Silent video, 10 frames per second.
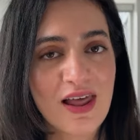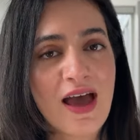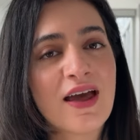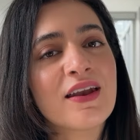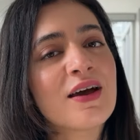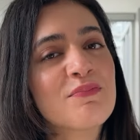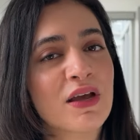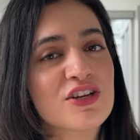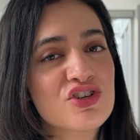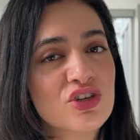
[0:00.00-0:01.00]
and I
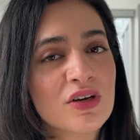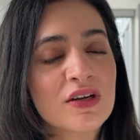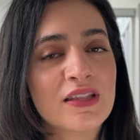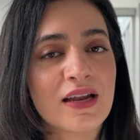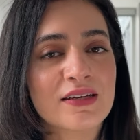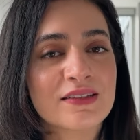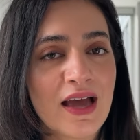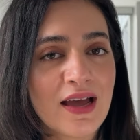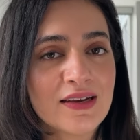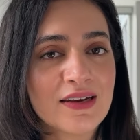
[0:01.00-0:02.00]
mentioned that
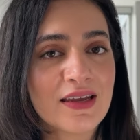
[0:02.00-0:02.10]
that